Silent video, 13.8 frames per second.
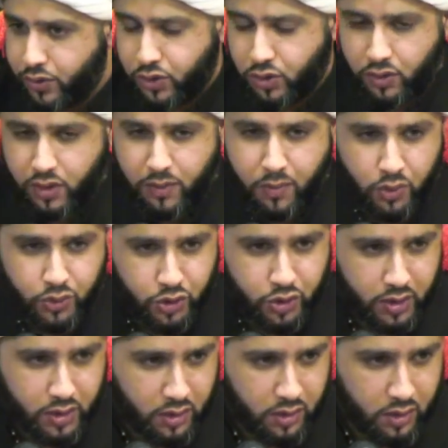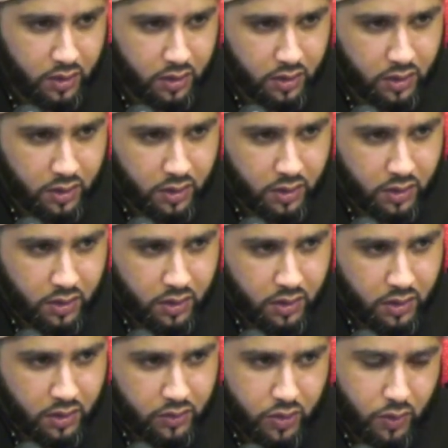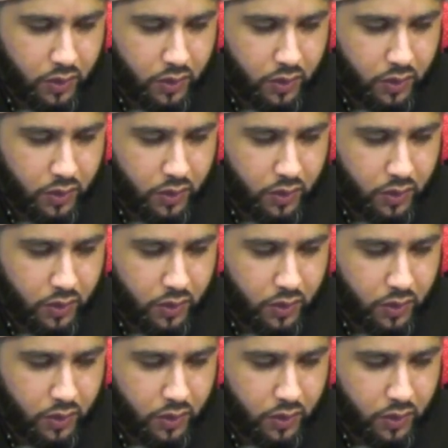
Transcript: your emotion. You